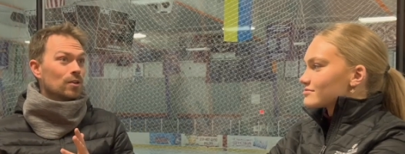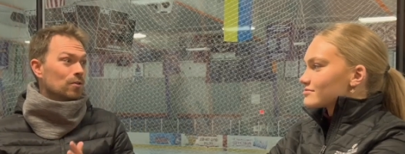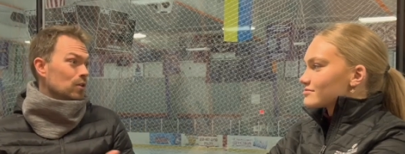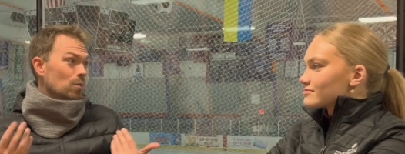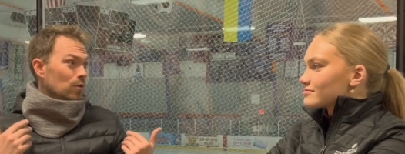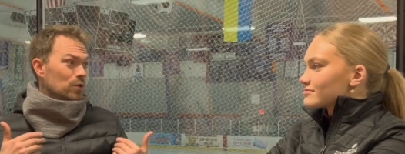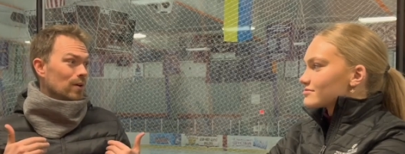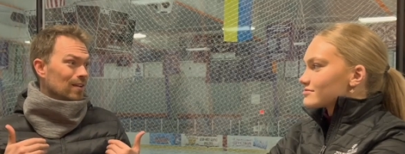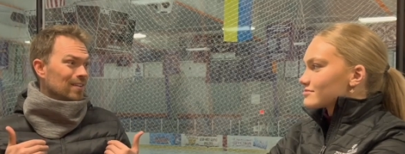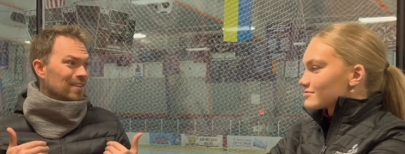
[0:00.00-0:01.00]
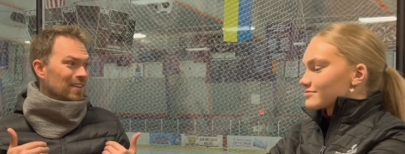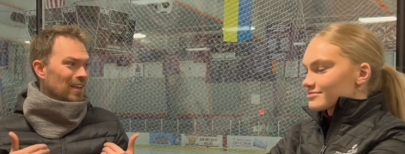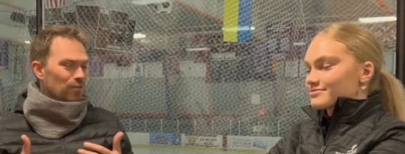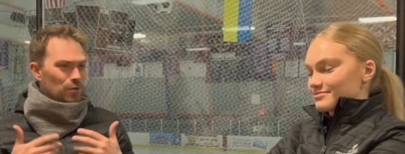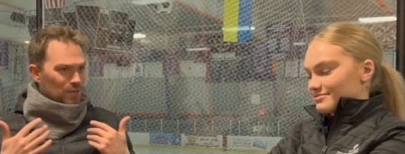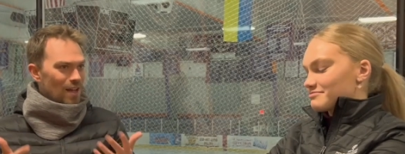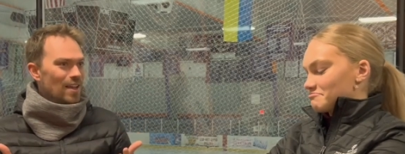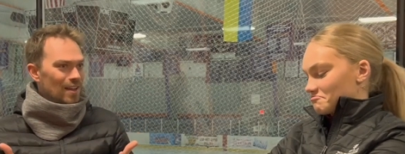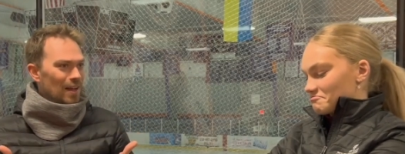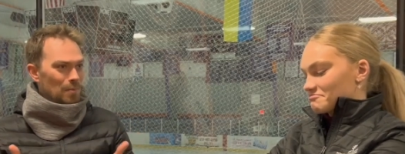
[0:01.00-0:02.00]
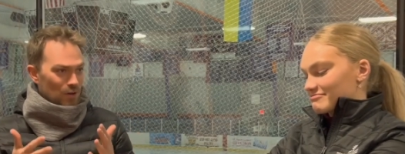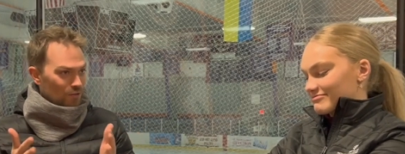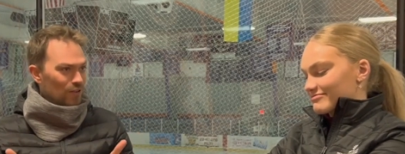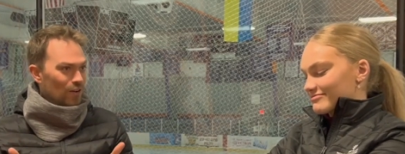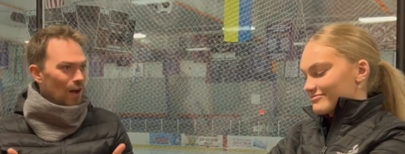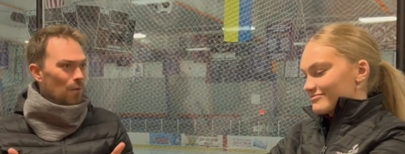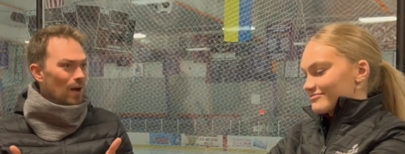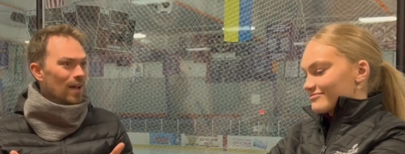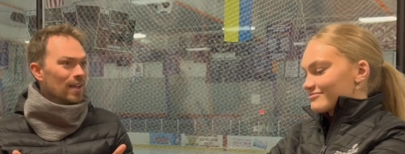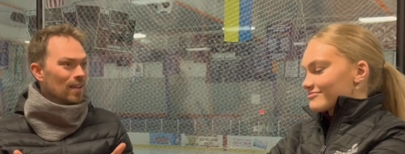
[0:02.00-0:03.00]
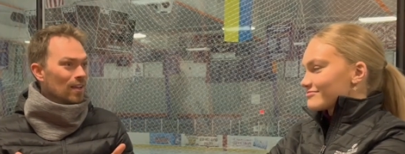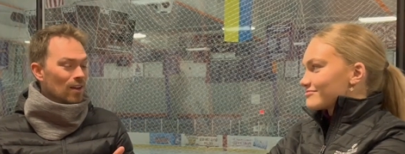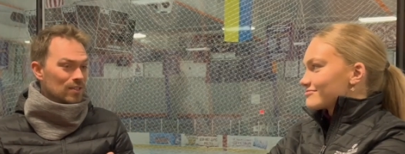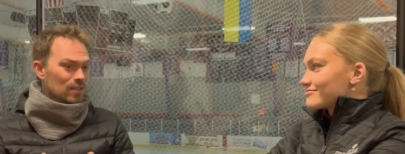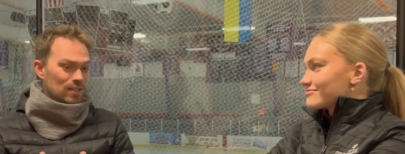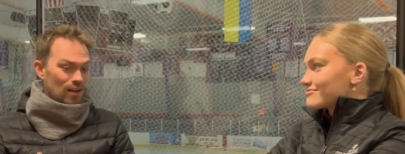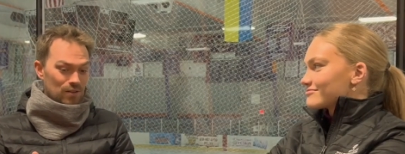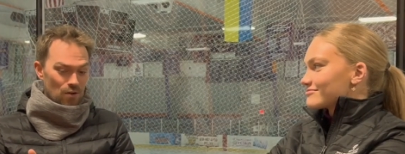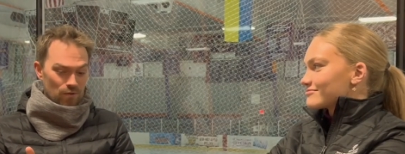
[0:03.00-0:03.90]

Speaker 1: you won't do it. If you say, I'm going to figure out a way, because I know